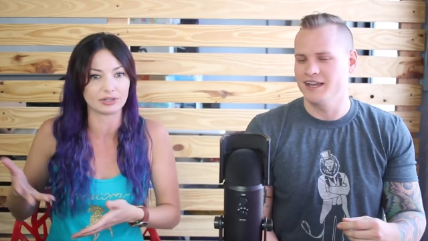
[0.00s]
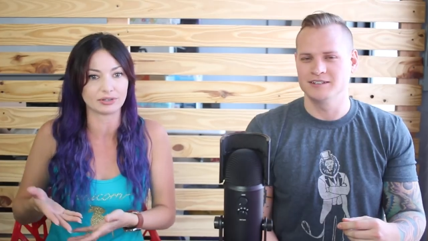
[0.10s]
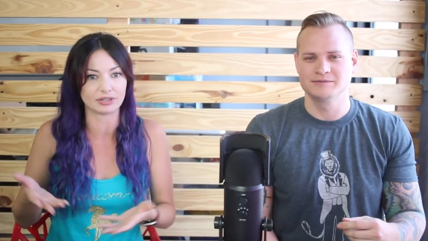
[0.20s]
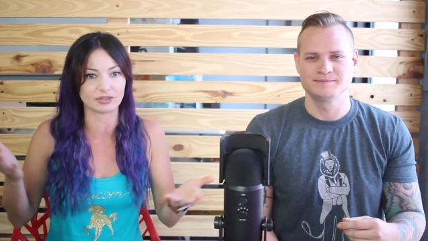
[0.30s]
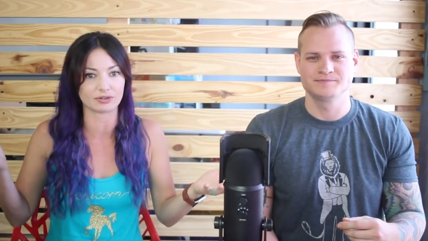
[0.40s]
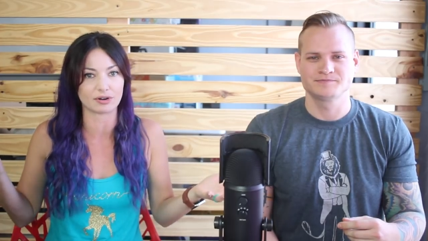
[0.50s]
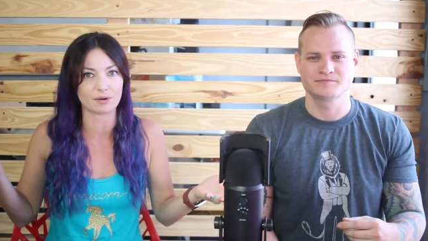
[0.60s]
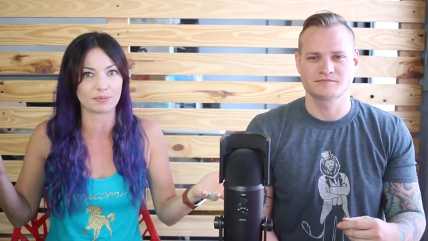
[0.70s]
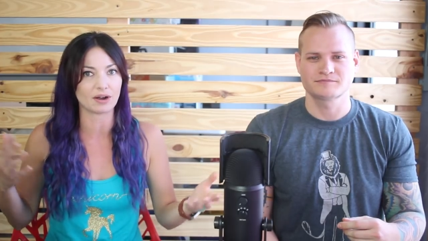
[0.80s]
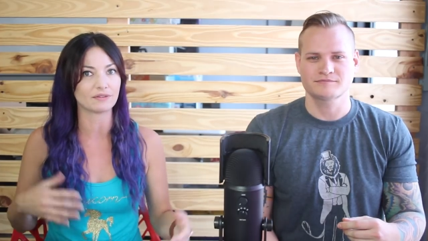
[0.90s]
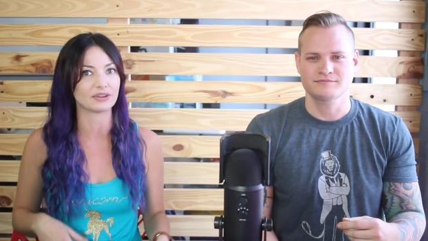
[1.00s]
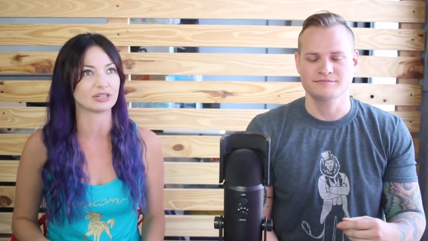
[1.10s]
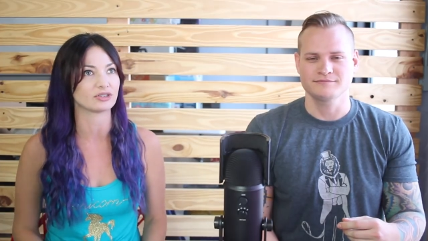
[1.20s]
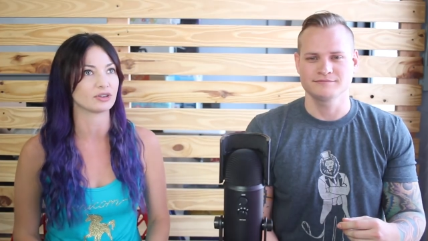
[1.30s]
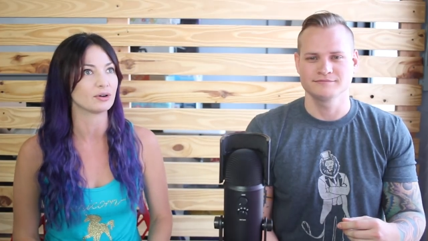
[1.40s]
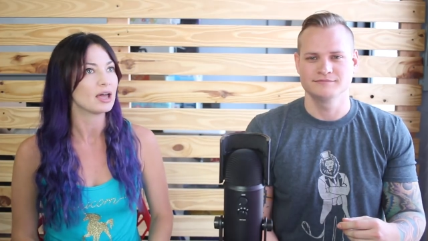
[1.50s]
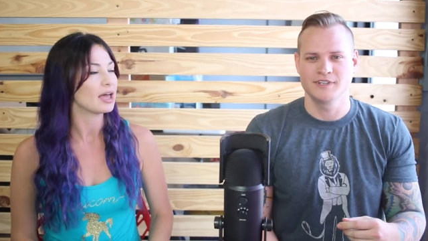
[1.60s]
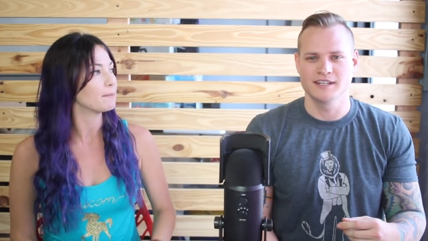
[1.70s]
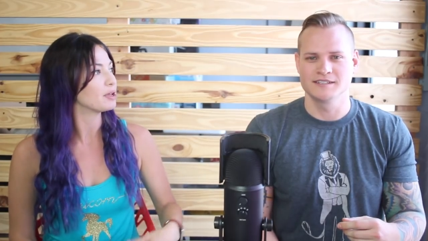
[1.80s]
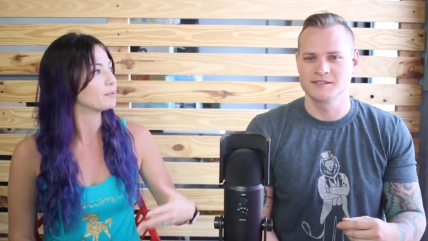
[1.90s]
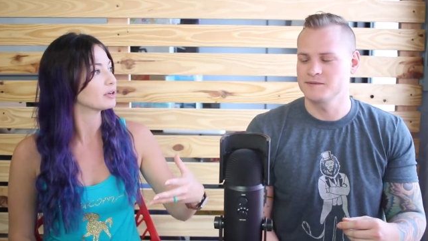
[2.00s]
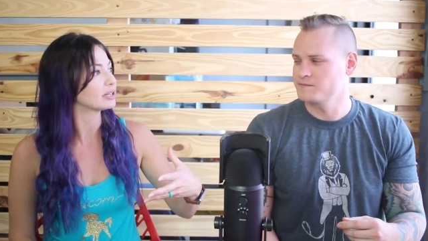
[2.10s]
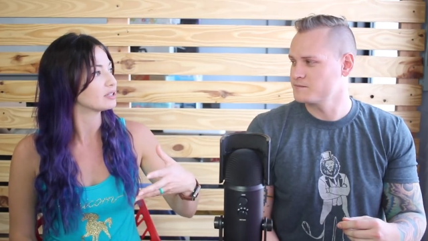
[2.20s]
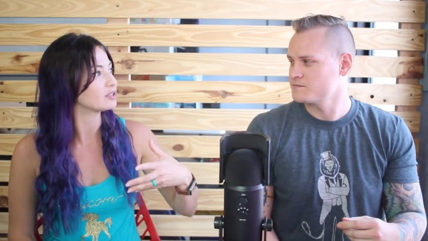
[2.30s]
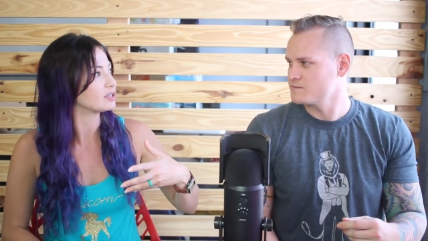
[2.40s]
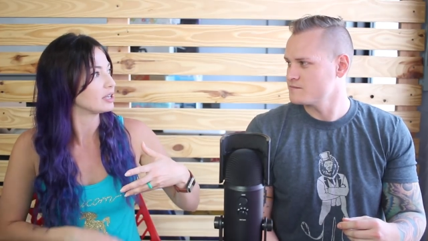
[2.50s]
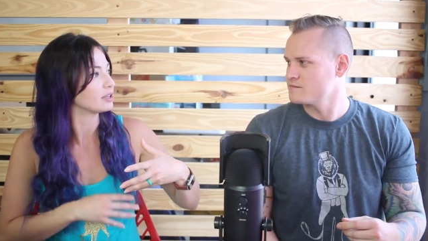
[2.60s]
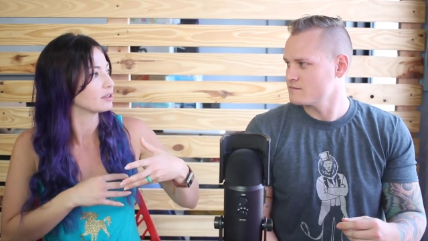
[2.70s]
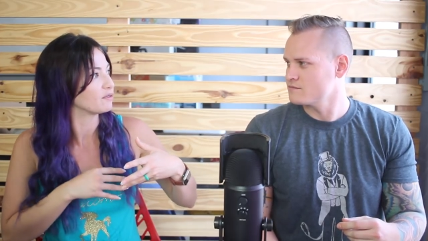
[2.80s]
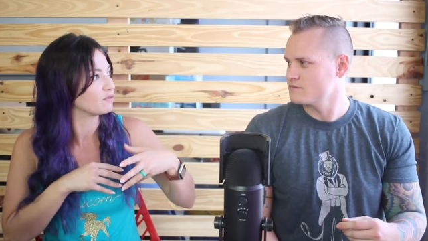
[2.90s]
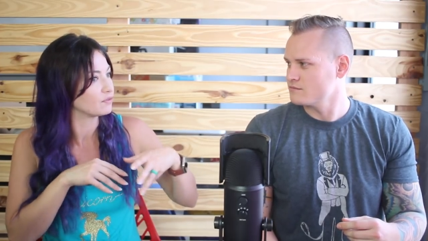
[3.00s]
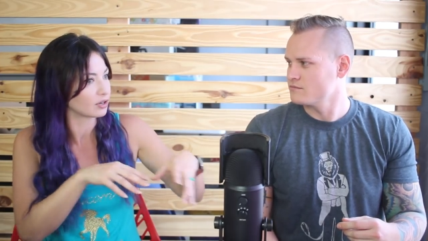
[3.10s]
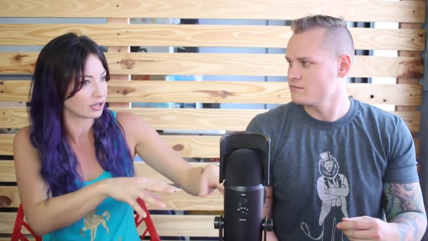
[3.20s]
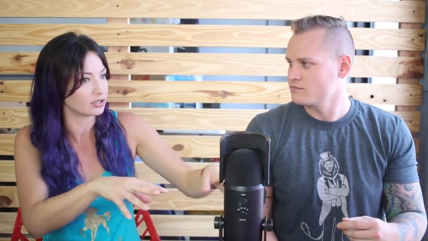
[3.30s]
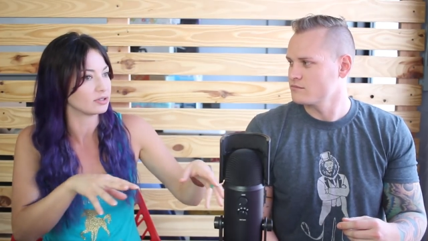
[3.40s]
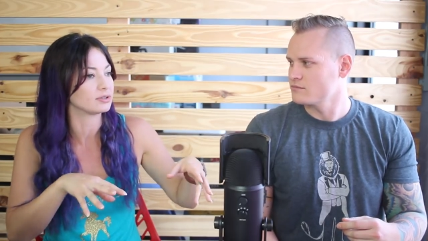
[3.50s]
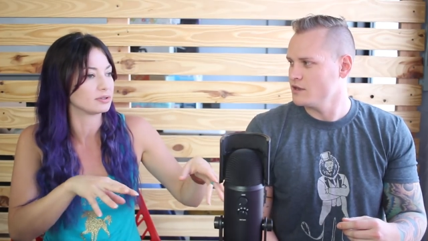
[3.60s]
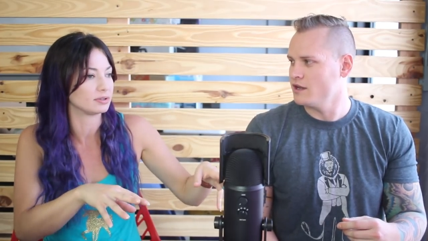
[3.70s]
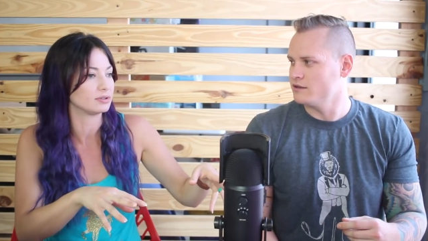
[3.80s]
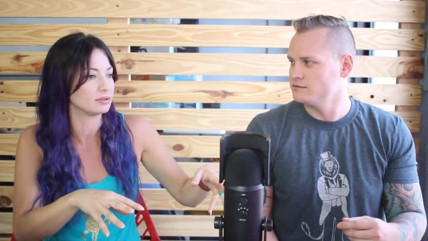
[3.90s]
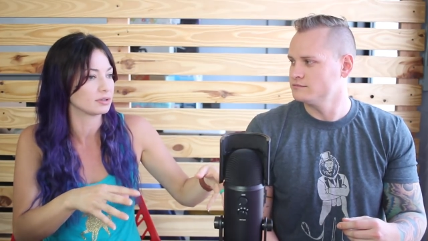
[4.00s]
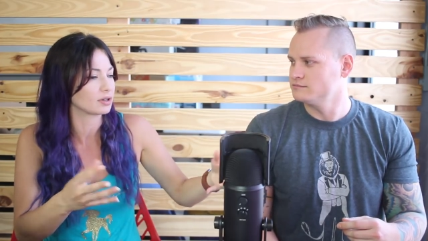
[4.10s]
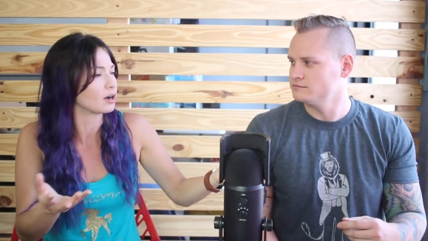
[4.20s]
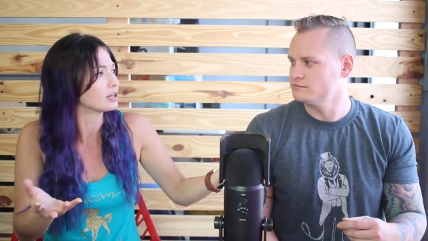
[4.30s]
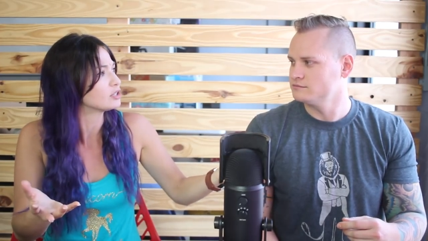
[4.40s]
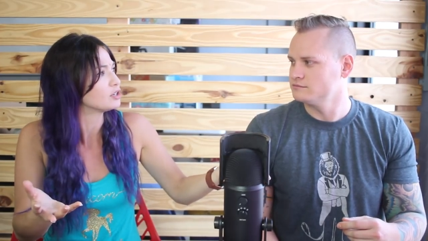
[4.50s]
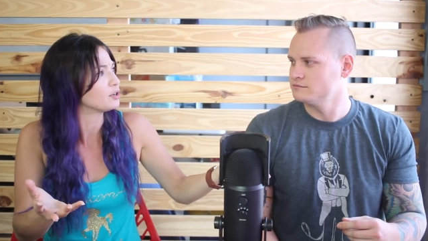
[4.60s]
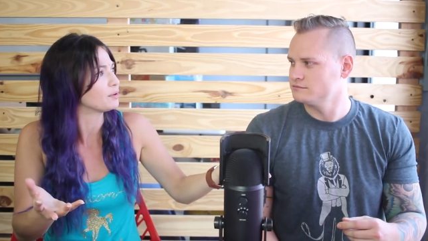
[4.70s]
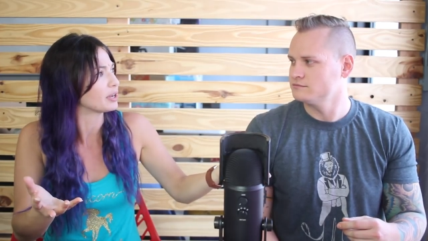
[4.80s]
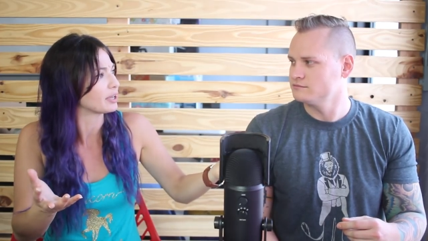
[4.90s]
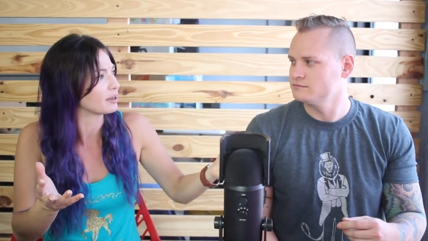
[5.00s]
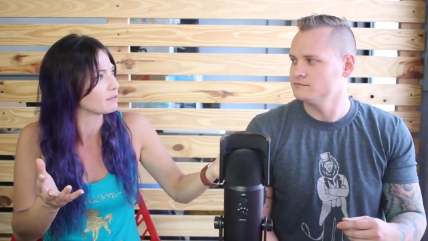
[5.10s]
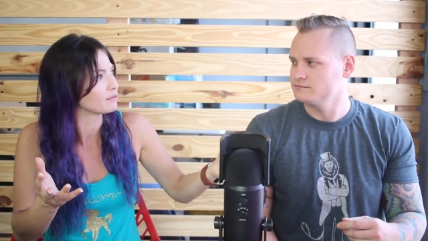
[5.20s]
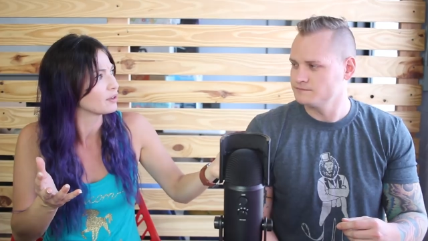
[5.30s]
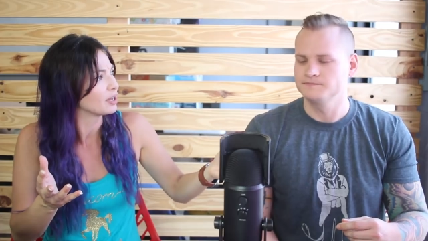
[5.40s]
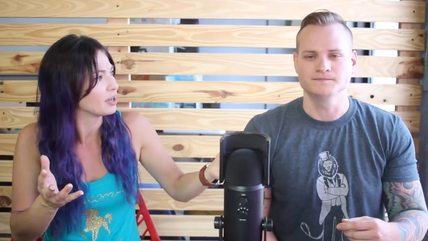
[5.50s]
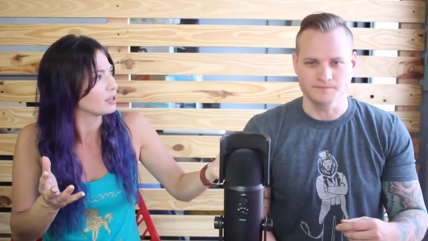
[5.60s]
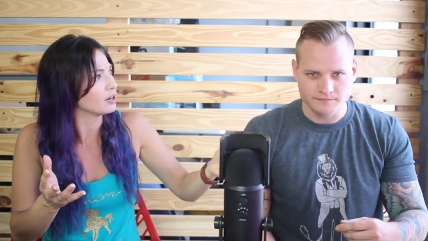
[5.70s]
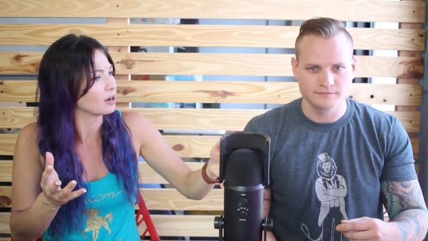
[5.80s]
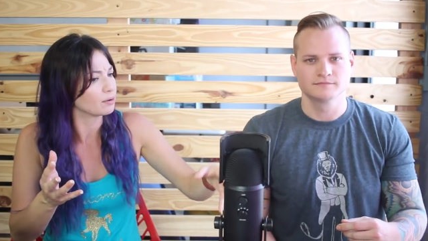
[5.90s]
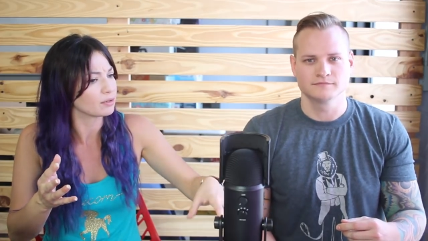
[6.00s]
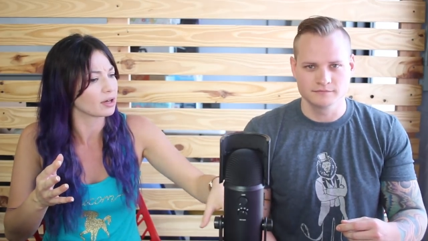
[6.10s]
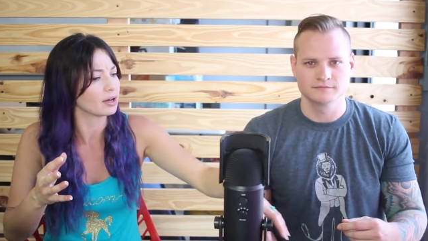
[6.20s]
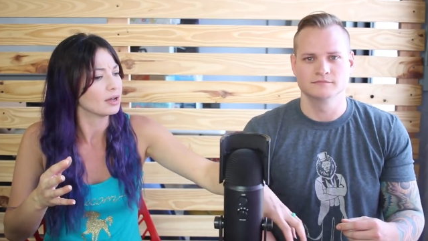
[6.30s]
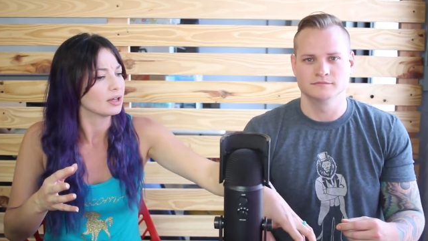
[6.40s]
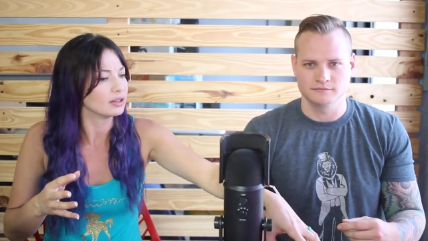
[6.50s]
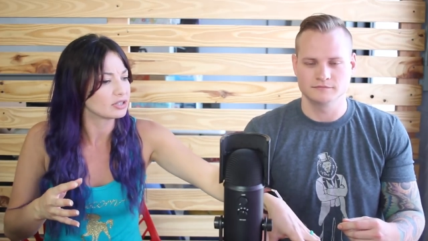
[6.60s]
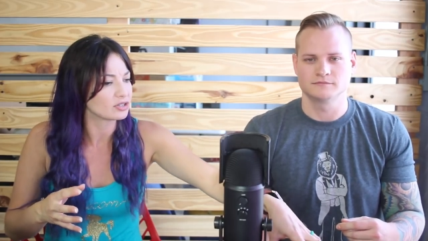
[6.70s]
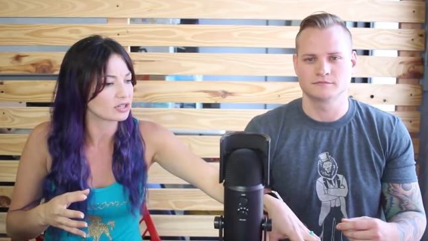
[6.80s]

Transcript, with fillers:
Speaker 1: Yeah. And these are our profits. So nice. people get to see the the con- yeah the continuity of you know the this